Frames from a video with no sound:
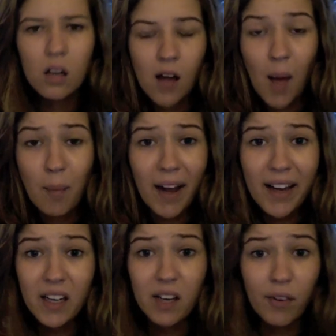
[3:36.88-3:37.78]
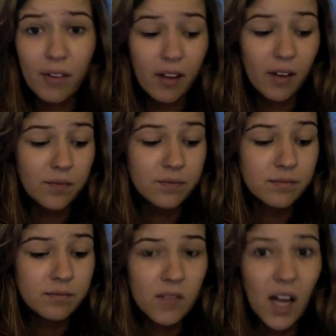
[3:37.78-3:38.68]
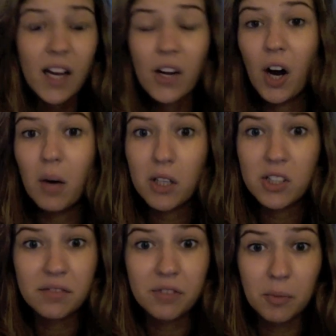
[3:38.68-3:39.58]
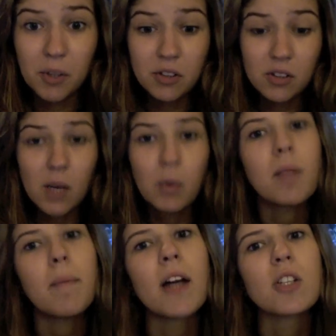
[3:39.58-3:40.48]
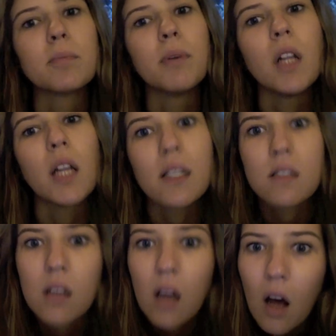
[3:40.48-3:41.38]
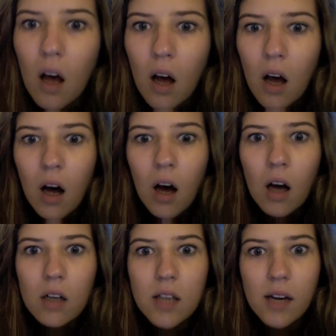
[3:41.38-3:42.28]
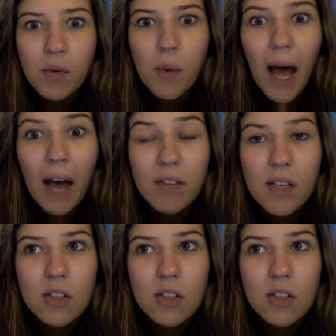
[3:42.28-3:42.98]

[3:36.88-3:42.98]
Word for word: I buy into everything. I cannot watch infomercials. I want the magic bullet. Does any of you have it?